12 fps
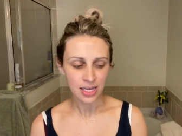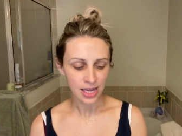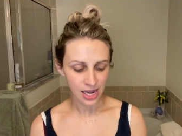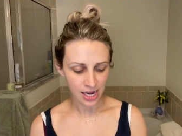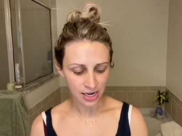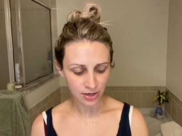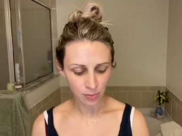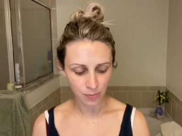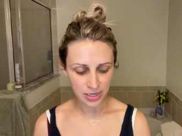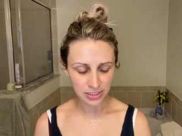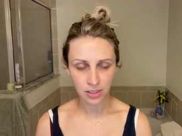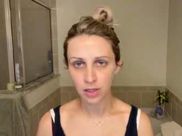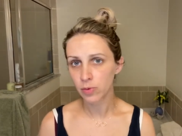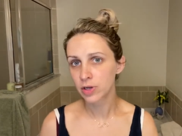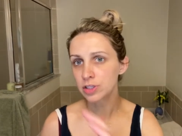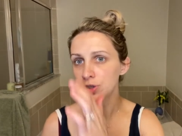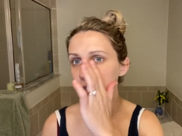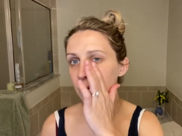And basically what
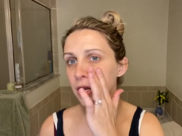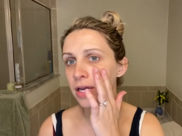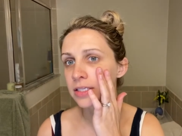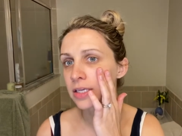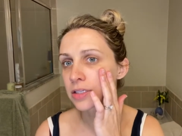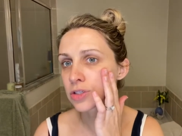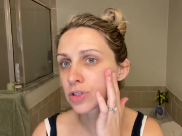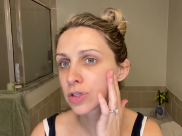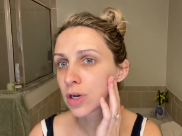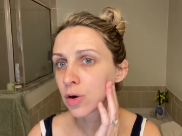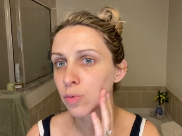it's doing is it's just gonna